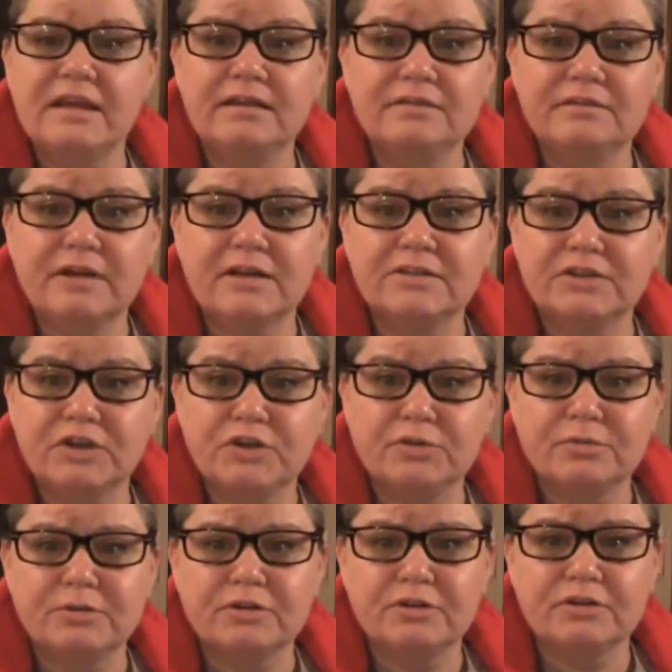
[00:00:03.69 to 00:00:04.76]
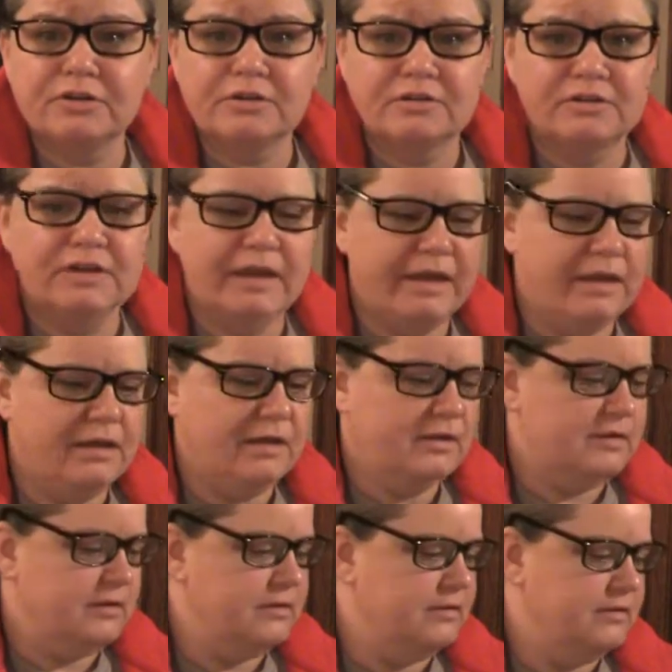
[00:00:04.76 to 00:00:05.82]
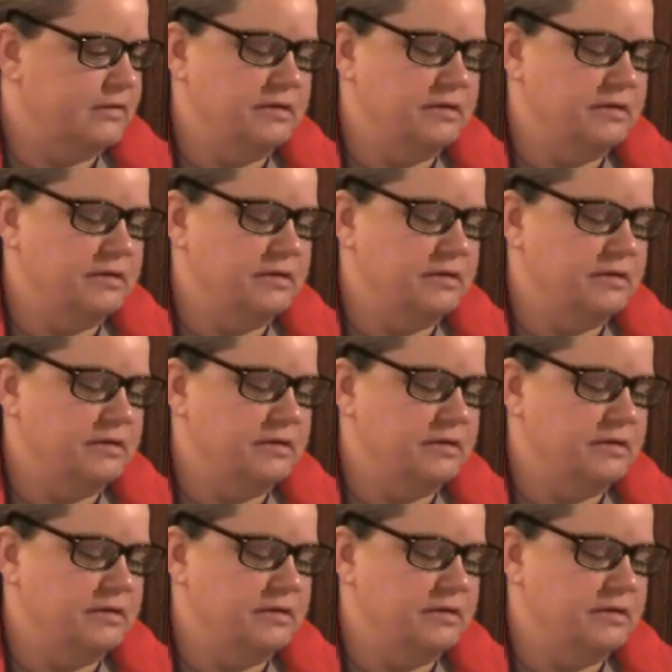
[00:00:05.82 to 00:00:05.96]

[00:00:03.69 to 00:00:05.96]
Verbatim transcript: end of October and